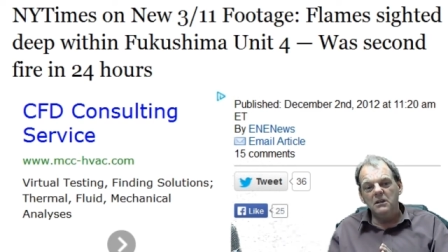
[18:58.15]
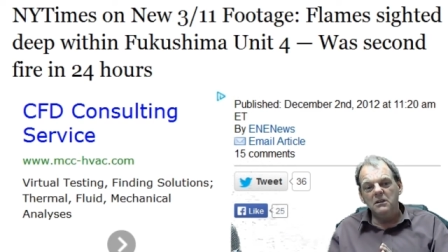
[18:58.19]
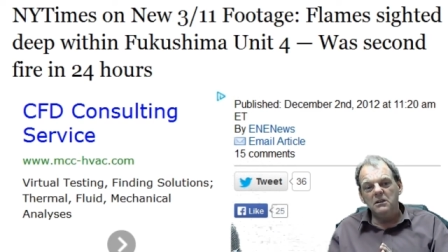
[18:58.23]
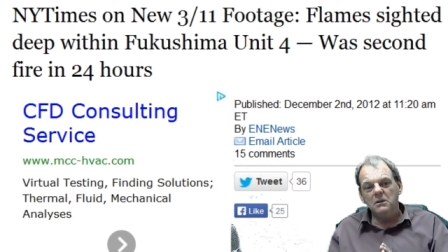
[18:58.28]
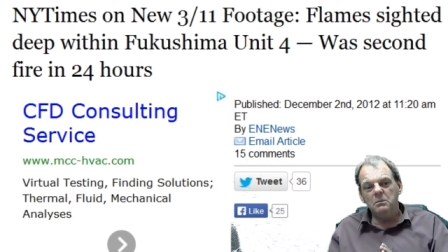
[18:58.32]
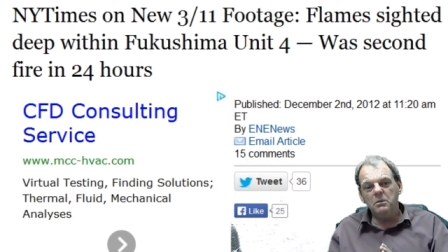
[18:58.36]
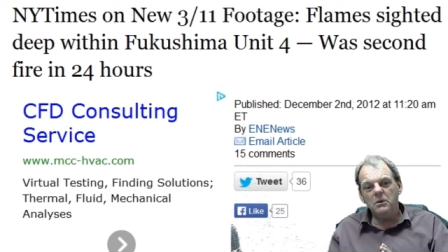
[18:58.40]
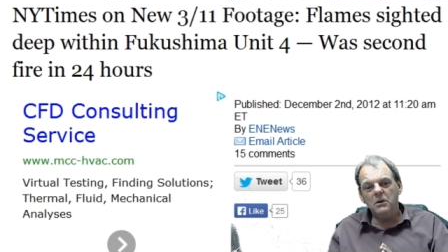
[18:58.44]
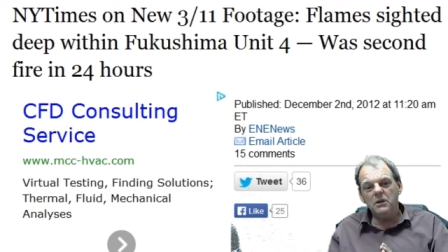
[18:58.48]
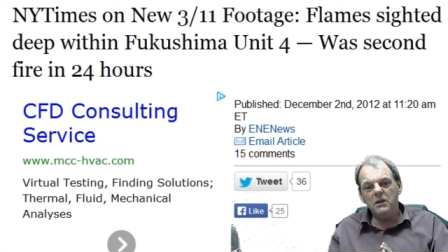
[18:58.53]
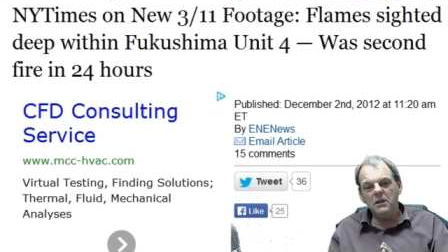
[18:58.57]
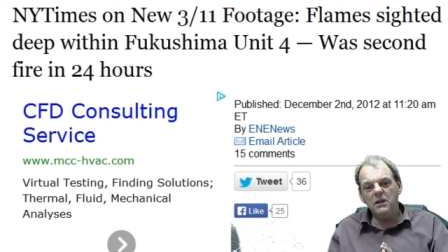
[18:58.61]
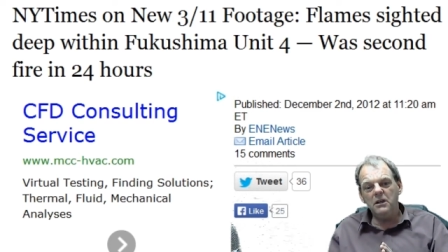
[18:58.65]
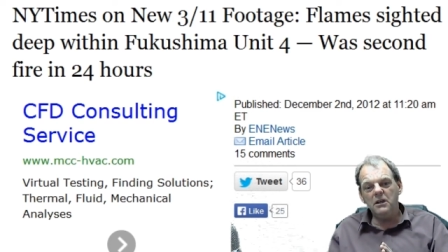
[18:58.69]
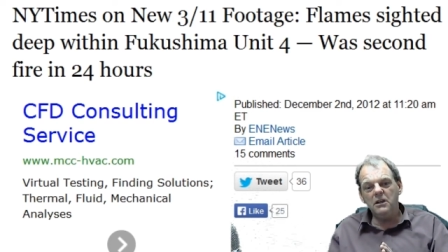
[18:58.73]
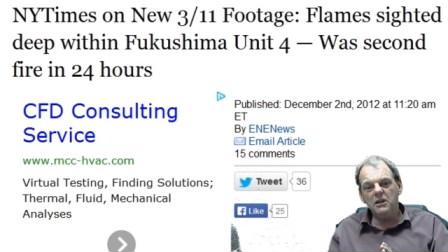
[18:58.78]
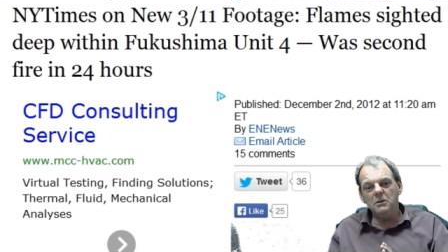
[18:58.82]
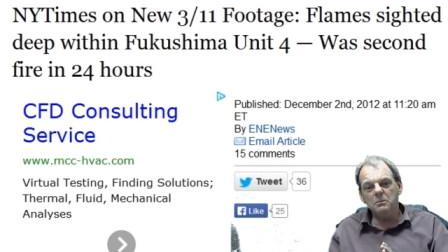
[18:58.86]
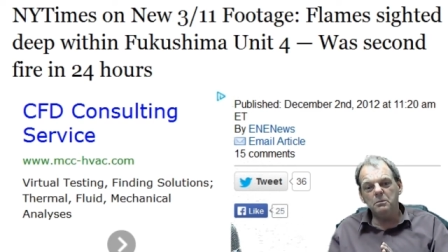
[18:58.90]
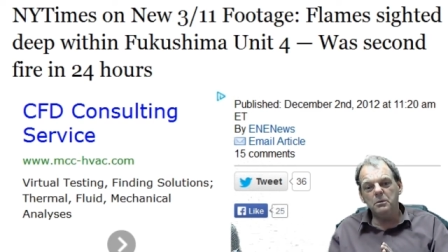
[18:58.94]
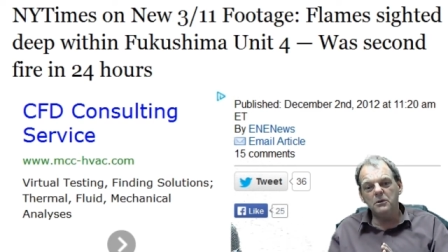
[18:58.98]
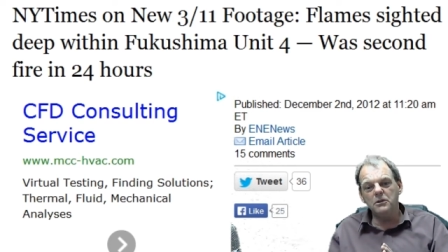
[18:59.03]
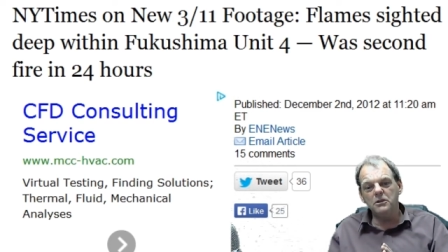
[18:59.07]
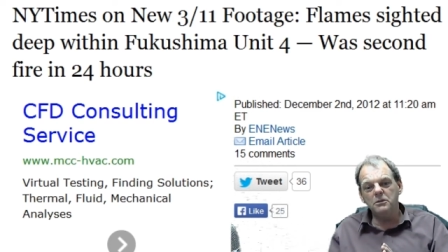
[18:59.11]
To put it
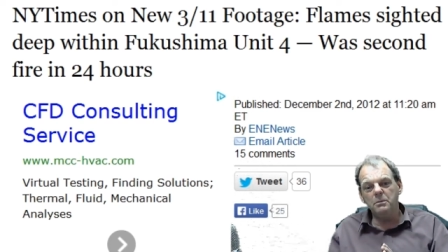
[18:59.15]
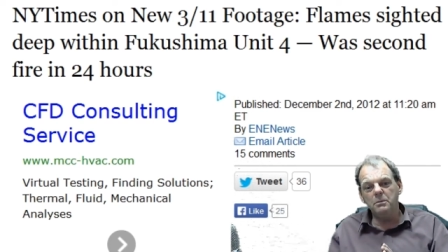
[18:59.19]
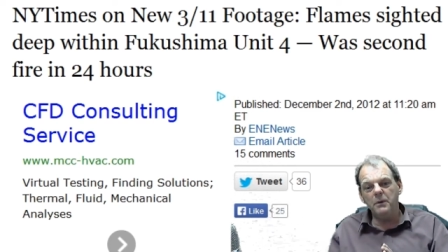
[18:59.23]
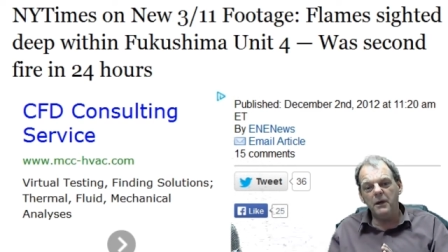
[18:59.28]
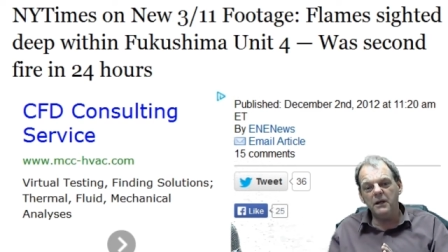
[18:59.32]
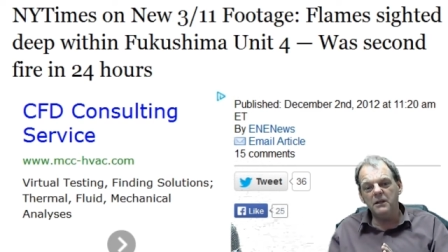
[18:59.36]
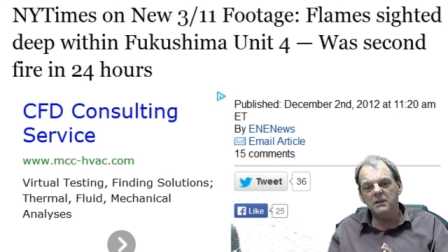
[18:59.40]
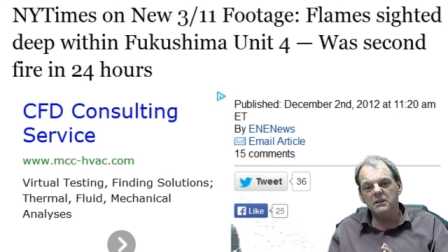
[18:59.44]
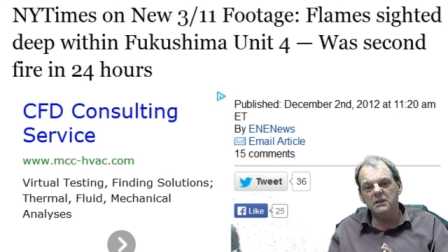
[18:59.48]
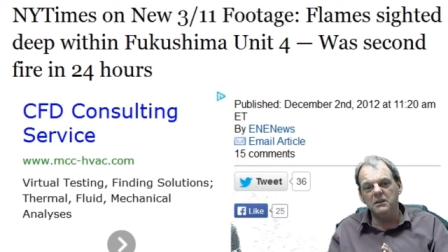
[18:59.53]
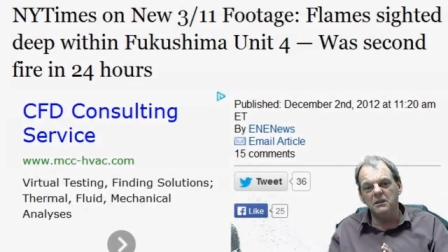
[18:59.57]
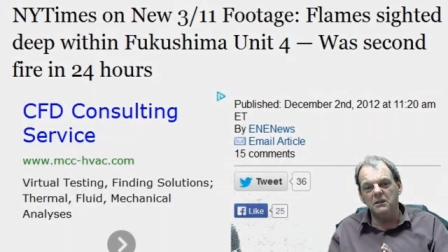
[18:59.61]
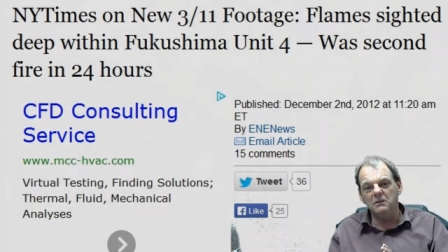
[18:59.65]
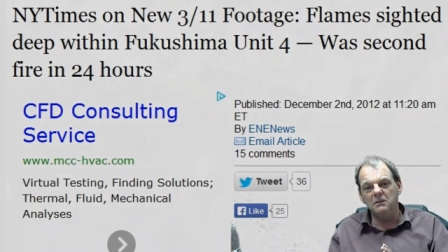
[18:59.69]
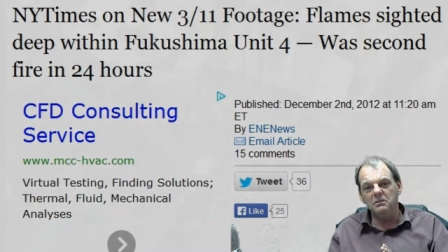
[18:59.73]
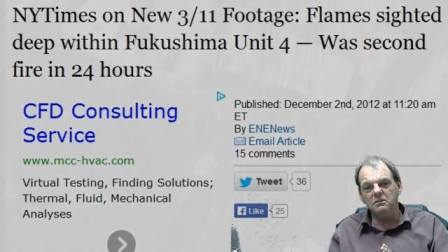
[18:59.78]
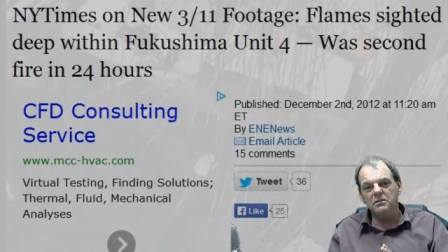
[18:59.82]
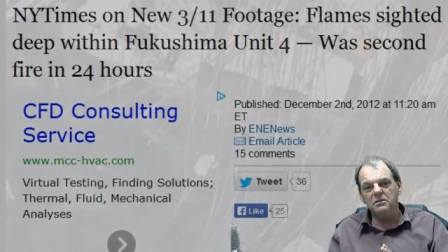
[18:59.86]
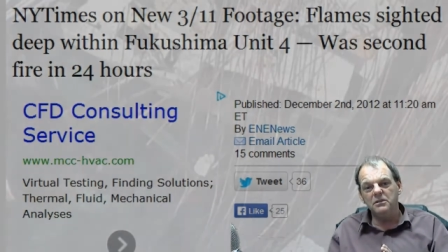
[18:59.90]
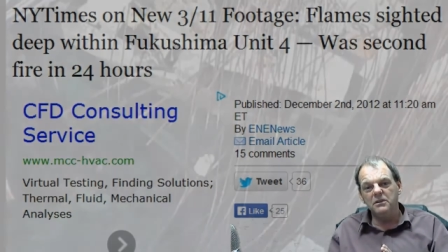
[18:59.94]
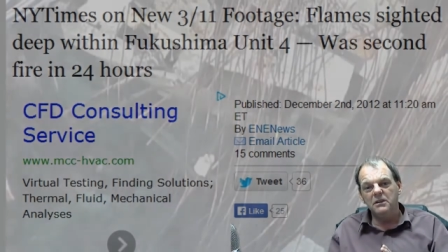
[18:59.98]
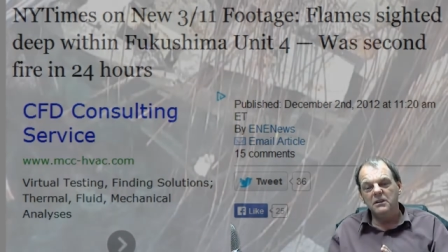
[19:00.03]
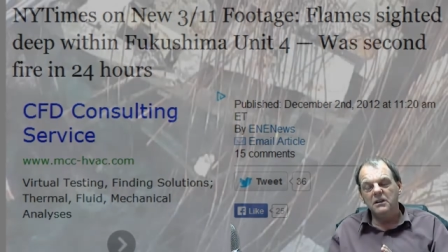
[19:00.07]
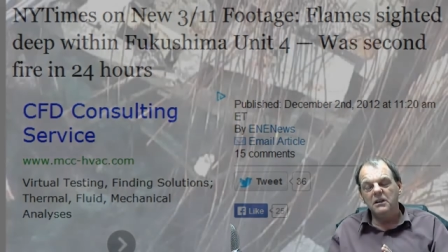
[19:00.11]
into
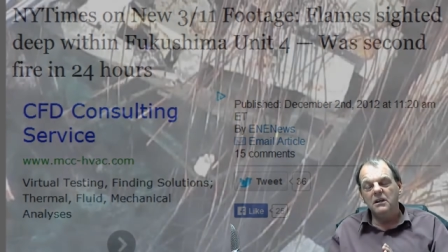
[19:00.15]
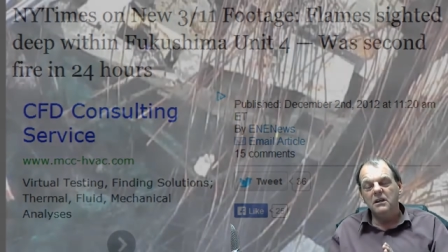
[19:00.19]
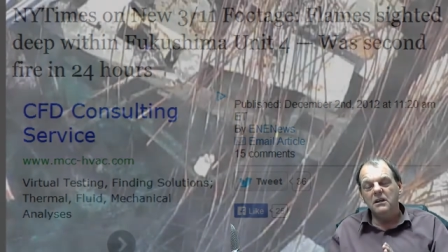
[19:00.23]
perspective,